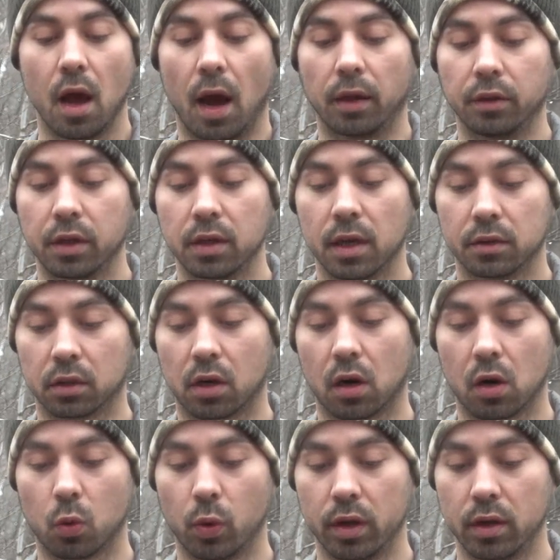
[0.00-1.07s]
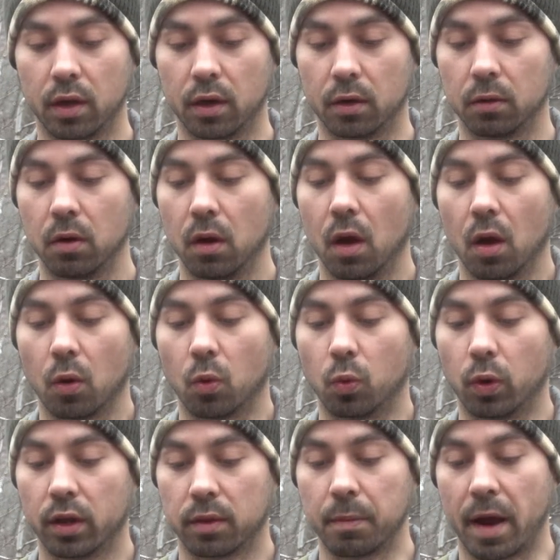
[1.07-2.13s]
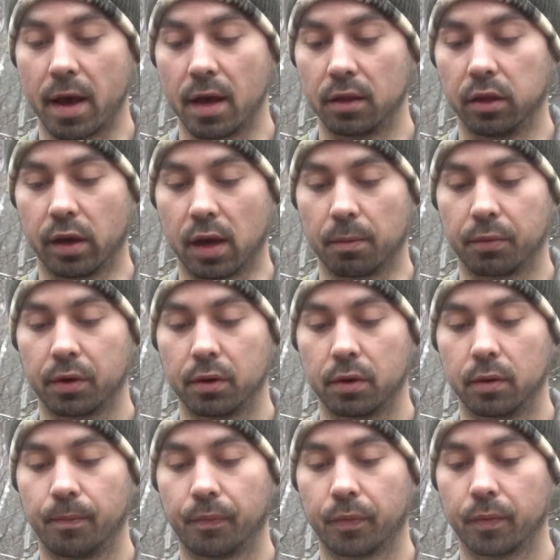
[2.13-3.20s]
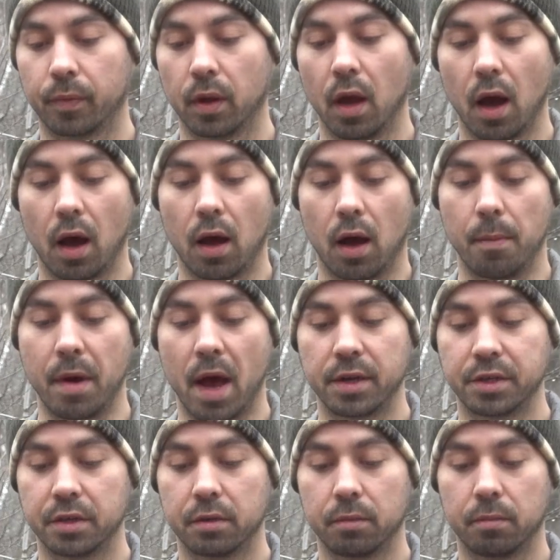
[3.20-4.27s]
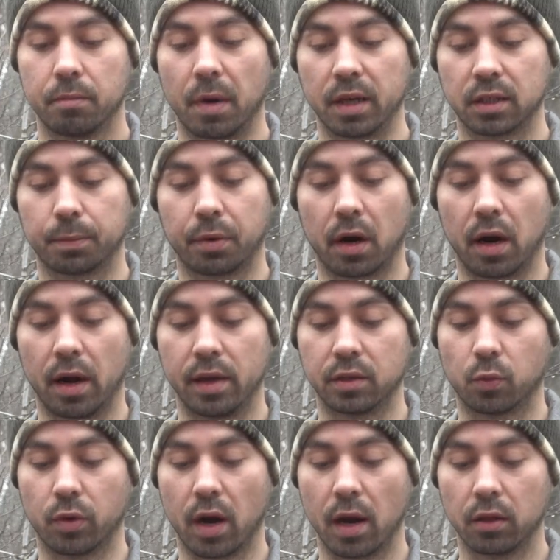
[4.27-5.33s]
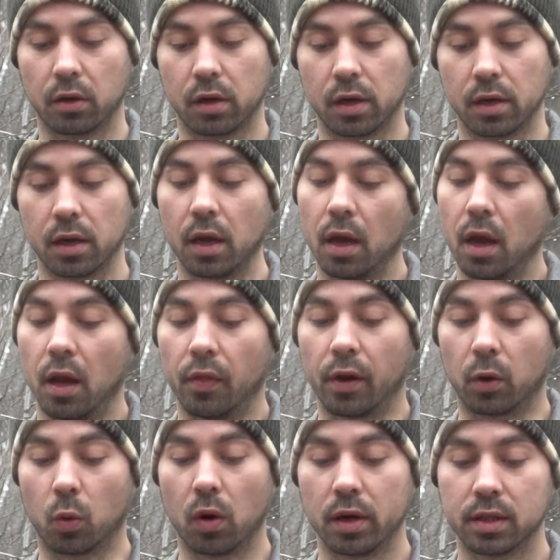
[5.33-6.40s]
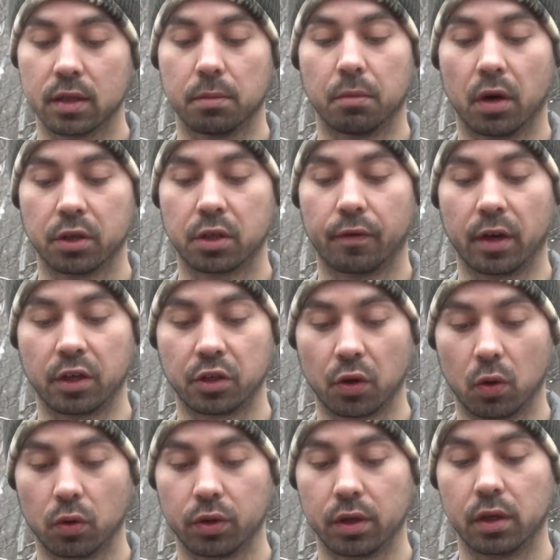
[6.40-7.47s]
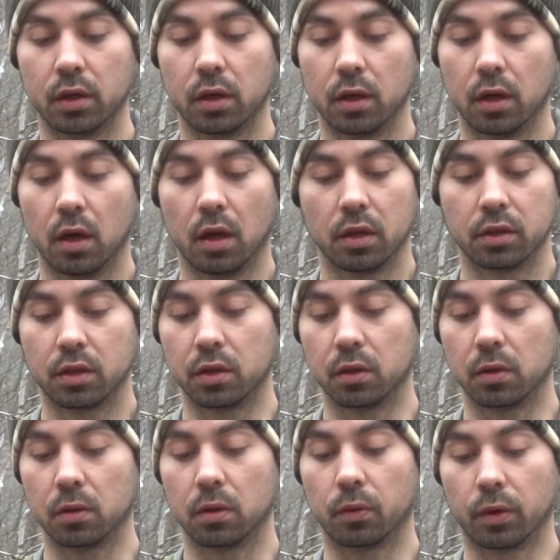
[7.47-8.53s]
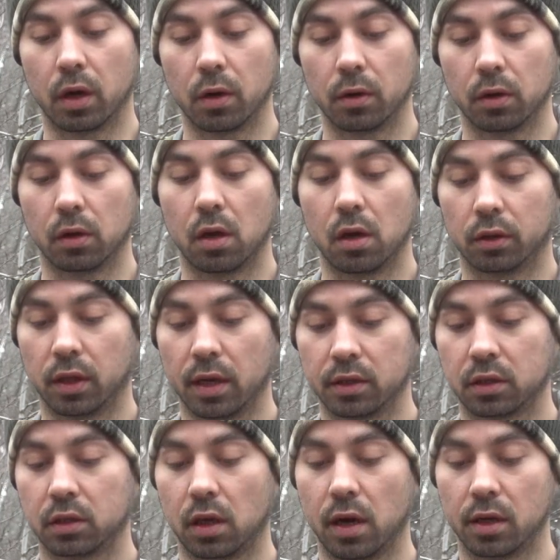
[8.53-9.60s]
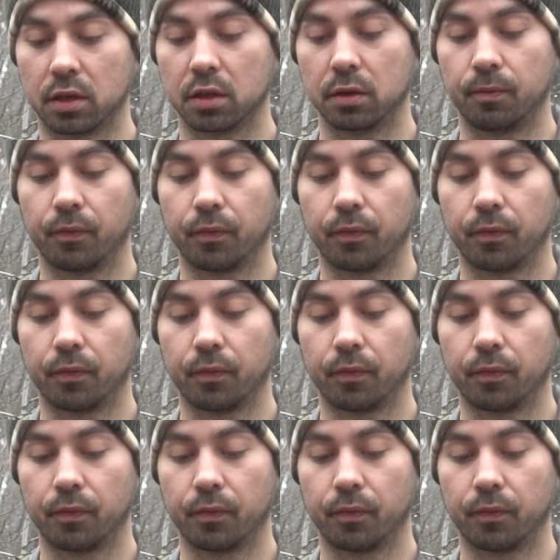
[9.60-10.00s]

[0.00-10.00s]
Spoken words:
I leaned out the car window with my headlamp. Imagine my surprise when I learned there wasn't much of a shoulder to the road along that stretch.